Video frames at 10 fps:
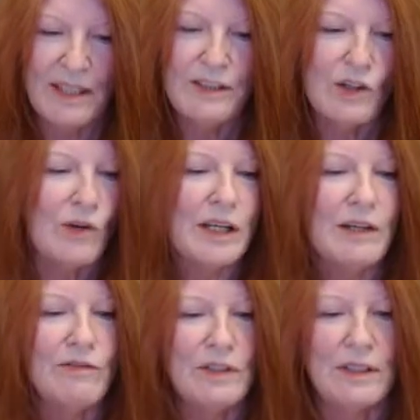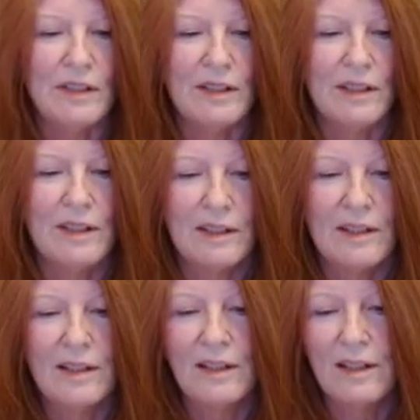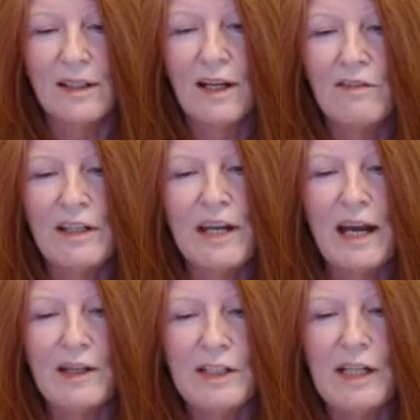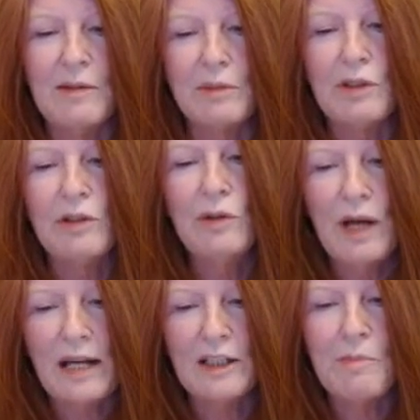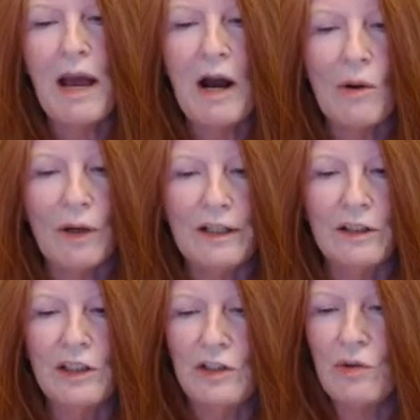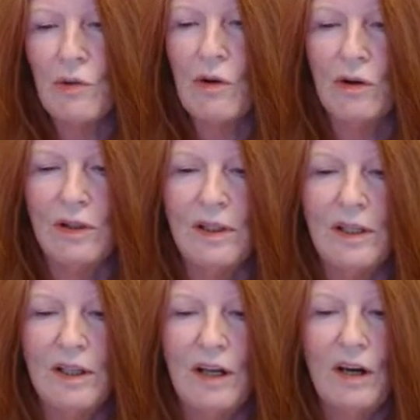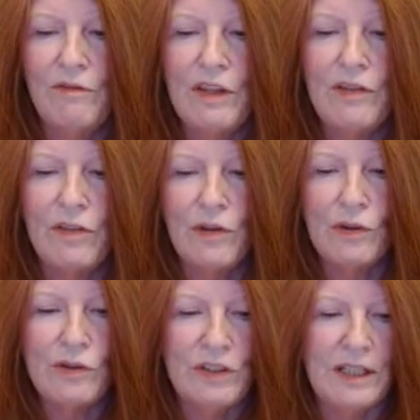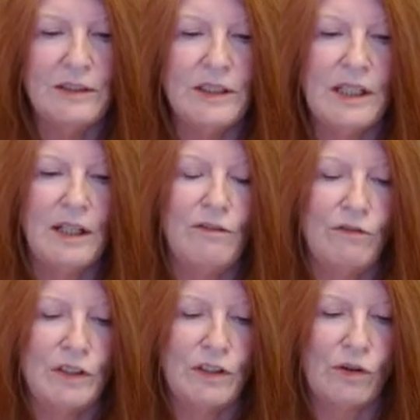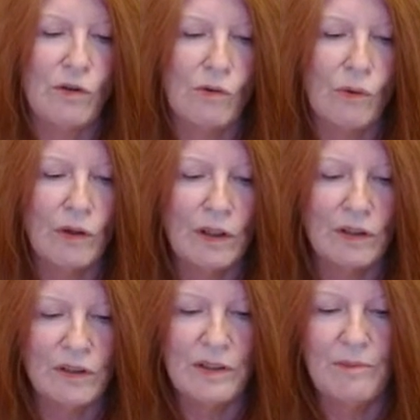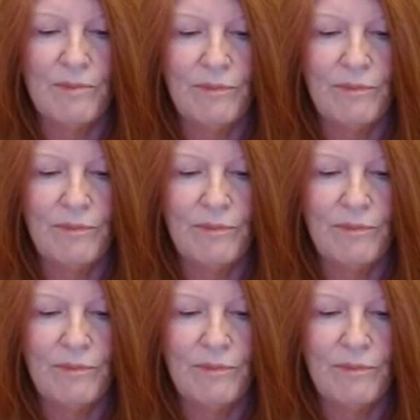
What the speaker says: These are gifts of an adept who has power and control of the third density physical world.